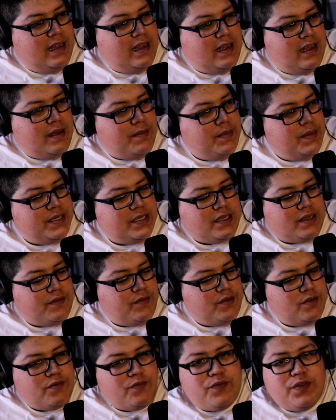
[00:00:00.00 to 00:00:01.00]
I'm missing a
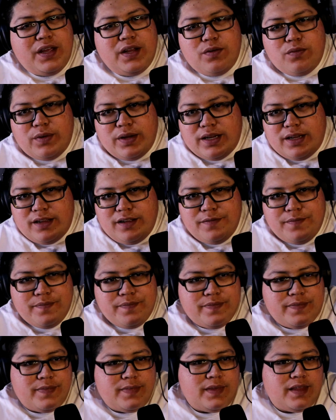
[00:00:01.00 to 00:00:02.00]
few. Fenwick.
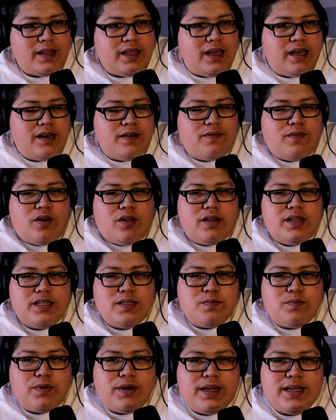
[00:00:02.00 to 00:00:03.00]
Out of all
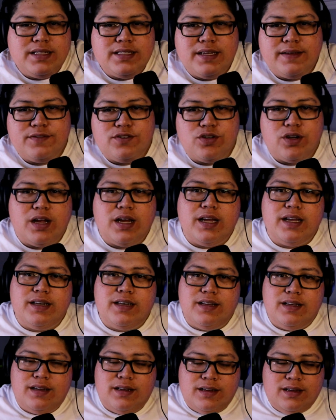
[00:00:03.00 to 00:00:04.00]
these brands I've
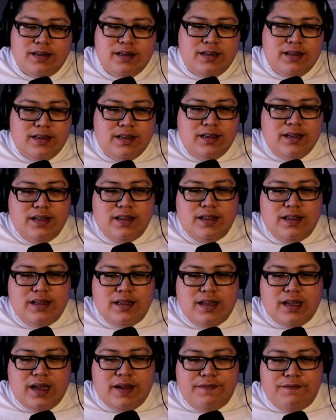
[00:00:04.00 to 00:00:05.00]
tried,
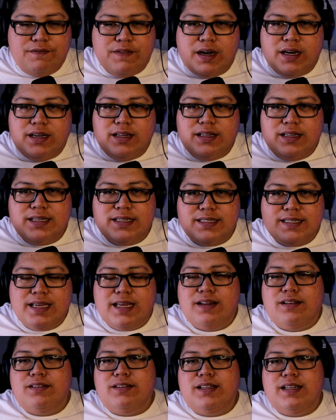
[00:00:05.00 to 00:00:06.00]
I finally
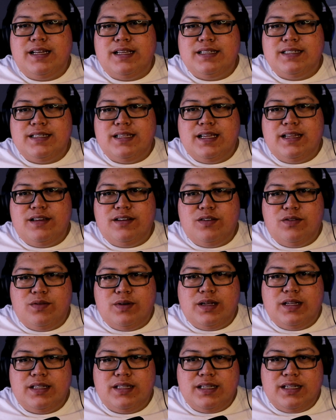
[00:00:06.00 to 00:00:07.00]
settled and I said, you know
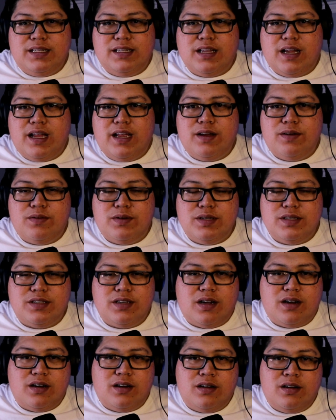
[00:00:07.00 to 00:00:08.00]
what? The Daiwas
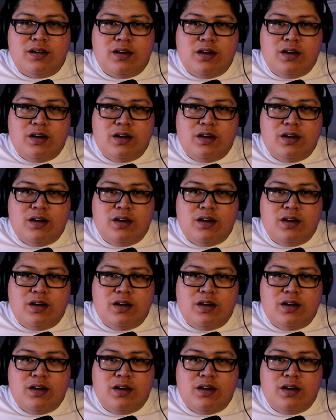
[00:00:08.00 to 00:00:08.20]
are